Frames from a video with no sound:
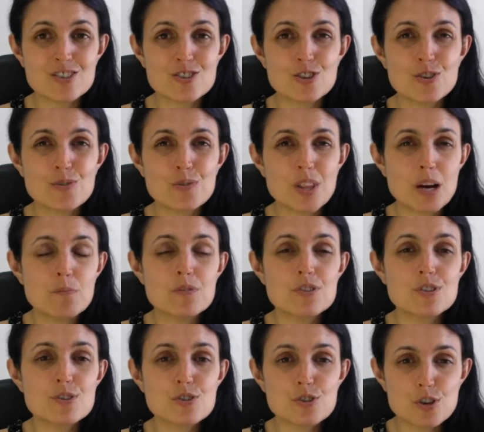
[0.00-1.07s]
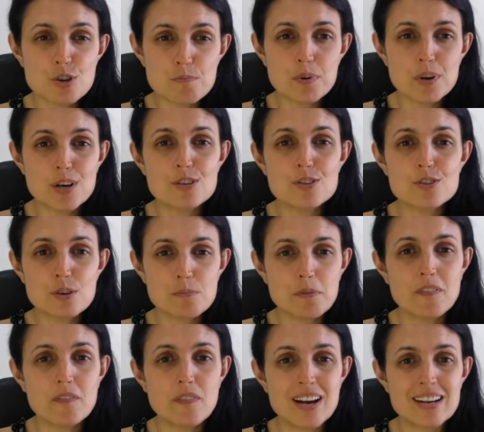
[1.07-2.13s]
So that was a super, super
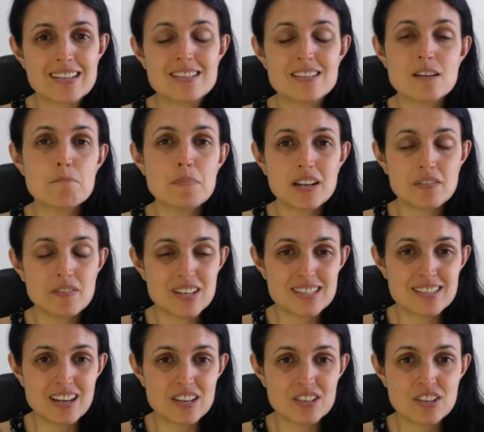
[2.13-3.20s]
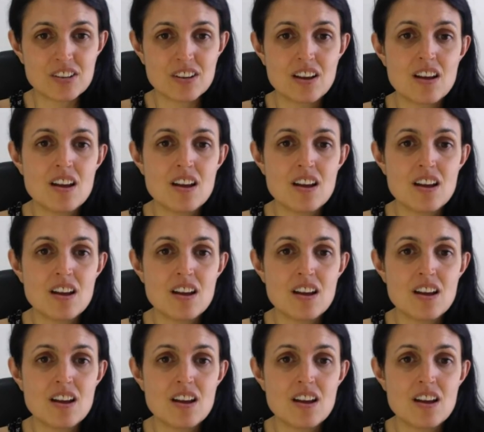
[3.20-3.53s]
fast manifestation